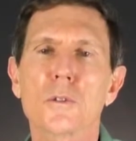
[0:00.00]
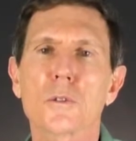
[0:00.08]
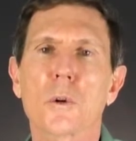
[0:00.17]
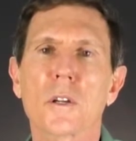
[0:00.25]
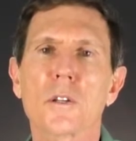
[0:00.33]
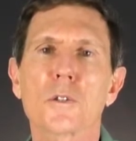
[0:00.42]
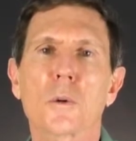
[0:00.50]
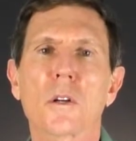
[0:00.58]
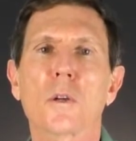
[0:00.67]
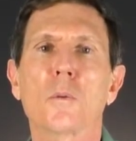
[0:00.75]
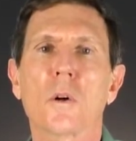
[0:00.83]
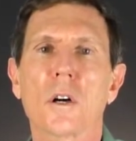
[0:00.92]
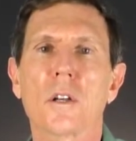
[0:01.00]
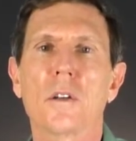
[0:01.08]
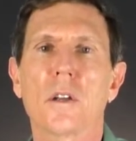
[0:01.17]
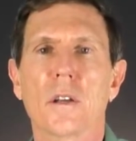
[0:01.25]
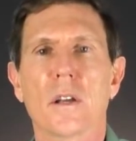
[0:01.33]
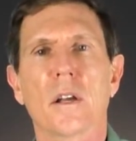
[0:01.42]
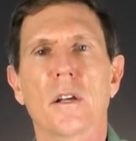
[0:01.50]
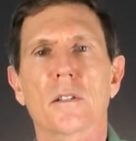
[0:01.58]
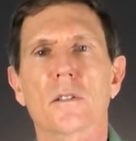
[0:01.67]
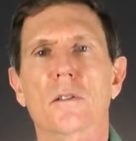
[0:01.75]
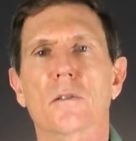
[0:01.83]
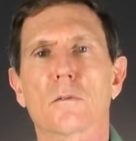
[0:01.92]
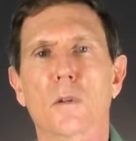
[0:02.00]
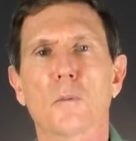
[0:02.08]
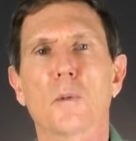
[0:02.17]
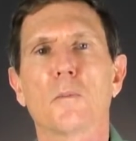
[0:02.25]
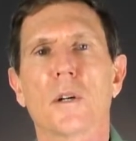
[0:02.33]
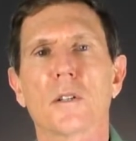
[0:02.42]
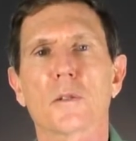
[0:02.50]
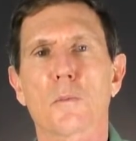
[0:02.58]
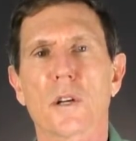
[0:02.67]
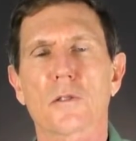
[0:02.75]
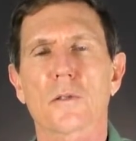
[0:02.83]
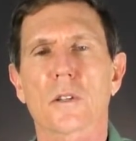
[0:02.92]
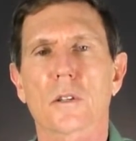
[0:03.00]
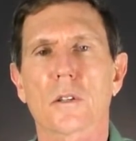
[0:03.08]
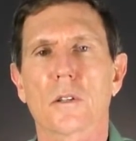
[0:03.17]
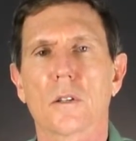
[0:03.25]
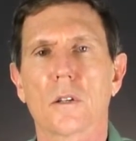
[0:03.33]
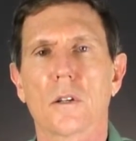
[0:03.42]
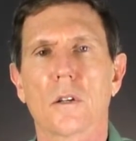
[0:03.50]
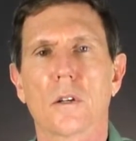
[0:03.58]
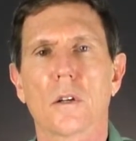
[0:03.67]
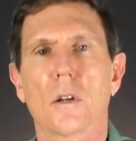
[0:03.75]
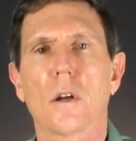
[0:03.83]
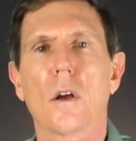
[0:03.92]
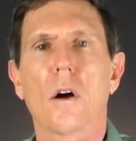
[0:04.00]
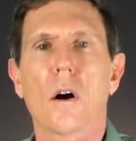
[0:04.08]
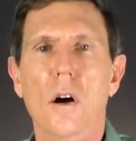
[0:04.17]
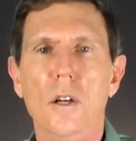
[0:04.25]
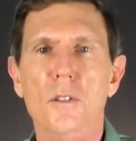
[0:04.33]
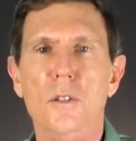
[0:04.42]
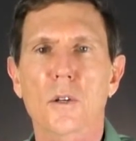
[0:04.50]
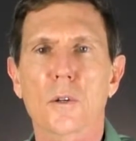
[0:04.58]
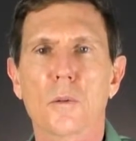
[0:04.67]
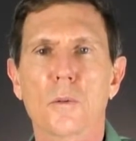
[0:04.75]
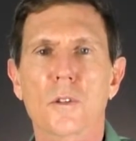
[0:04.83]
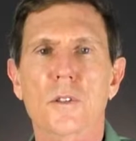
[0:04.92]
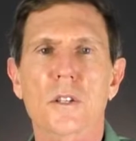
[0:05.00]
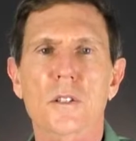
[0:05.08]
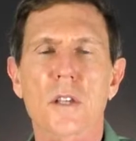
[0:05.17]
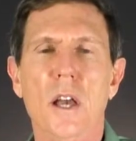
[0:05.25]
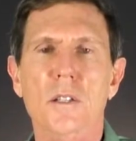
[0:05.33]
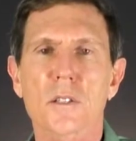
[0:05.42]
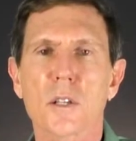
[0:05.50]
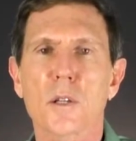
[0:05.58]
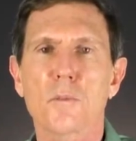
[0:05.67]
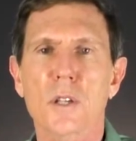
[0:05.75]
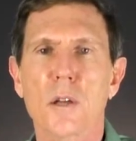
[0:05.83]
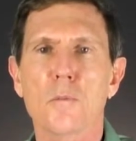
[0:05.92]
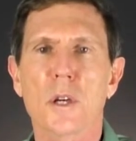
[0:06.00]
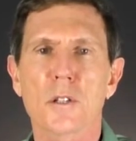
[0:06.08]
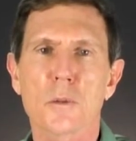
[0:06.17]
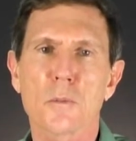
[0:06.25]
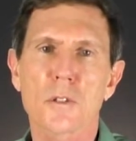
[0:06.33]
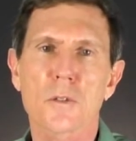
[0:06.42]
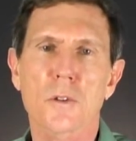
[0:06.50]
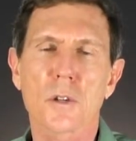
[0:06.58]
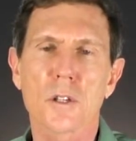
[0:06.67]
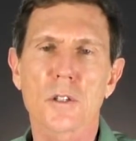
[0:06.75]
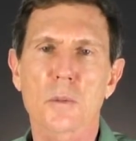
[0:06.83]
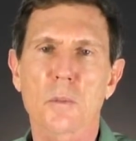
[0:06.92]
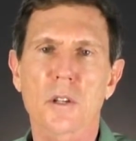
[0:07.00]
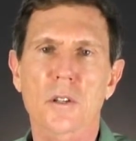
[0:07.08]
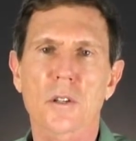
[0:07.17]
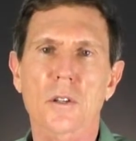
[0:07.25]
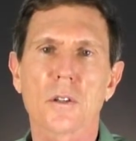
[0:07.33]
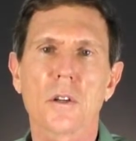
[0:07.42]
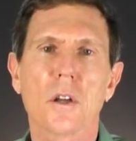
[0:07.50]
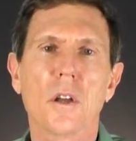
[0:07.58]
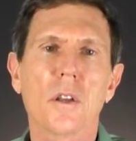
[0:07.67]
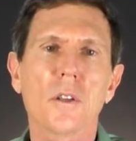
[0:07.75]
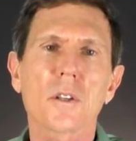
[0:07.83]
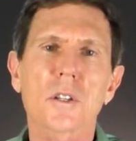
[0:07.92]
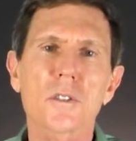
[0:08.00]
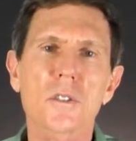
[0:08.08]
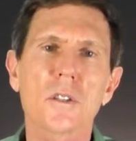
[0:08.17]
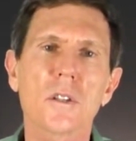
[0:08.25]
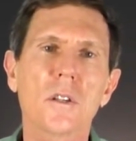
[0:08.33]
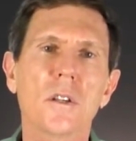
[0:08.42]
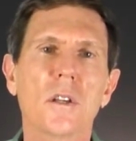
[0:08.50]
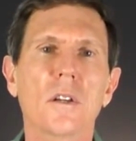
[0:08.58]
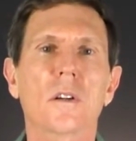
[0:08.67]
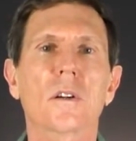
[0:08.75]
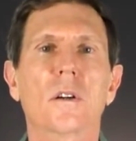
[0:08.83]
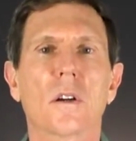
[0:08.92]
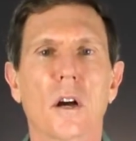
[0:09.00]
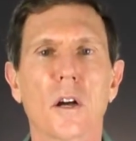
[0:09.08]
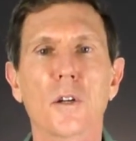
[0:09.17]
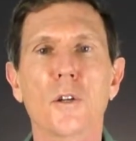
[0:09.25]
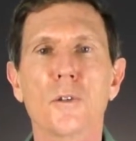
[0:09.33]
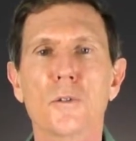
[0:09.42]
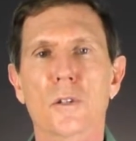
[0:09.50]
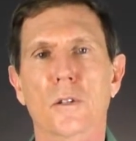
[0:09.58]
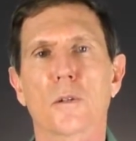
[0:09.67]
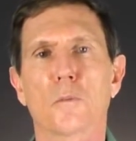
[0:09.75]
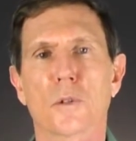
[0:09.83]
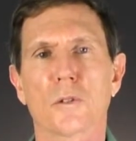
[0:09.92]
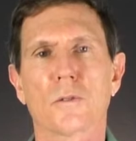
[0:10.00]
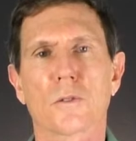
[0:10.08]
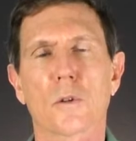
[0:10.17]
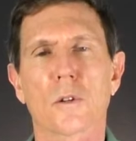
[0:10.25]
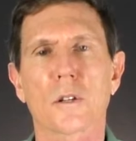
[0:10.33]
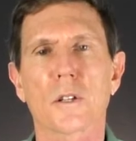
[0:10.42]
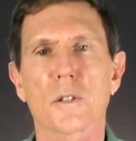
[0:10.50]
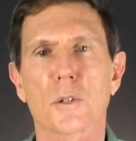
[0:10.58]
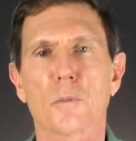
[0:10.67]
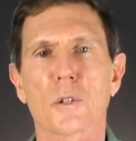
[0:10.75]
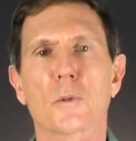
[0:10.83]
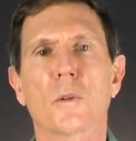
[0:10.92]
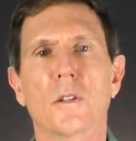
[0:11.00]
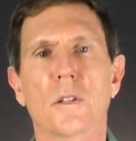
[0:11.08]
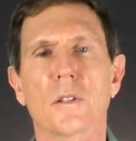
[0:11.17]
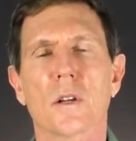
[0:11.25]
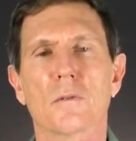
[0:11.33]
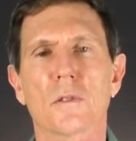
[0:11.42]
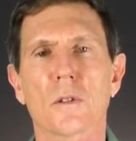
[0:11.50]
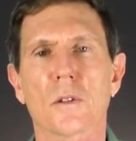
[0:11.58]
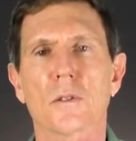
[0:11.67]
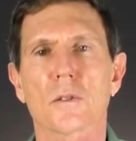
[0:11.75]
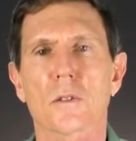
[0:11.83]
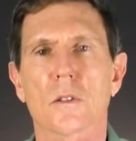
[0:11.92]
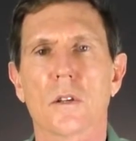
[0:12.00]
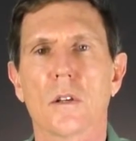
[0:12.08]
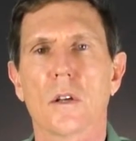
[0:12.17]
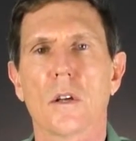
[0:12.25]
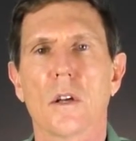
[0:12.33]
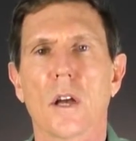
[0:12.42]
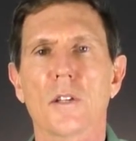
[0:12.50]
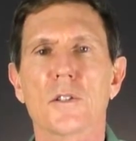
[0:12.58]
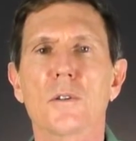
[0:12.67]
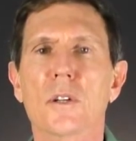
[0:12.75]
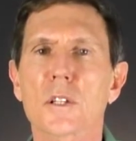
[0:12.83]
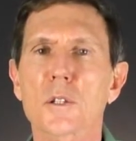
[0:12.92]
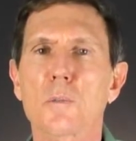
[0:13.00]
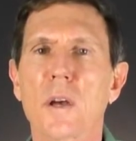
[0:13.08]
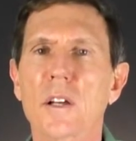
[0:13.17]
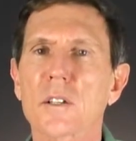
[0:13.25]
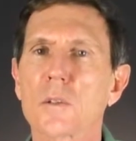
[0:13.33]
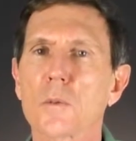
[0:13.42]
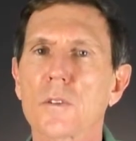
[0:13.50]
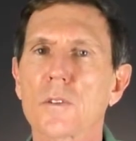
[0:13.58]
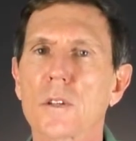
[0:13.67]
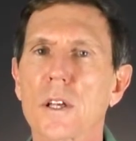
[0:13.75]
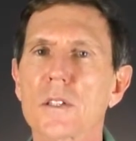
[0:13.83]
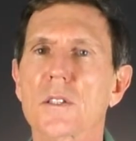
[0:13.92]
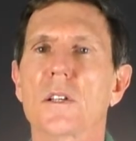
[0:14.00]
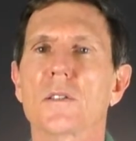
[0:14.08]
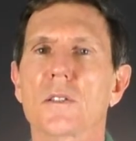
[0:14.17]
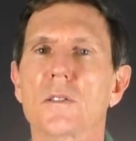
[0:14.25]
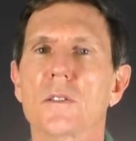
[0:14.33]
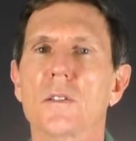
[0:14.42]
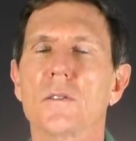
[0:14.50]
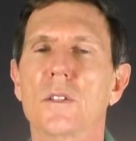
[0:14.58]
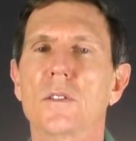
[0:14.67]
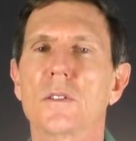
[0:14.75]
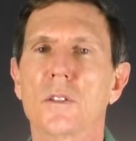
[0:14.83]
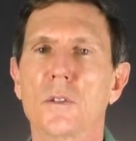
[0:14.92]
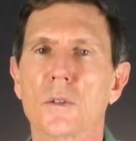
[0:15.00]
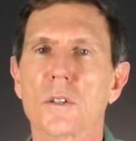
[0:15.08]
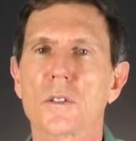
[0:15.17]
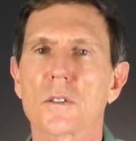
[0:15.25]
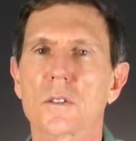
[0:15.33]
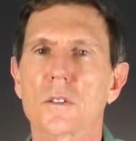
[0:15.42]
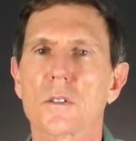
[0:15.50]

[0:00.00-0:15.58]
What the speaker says: 2021 Enhanced Rub Buzz metric. Also, with the exact same 10 measurements for each speaker, you can see here a hugely improved correlation between the 10 results, as you would expect with less sensitivity to noise.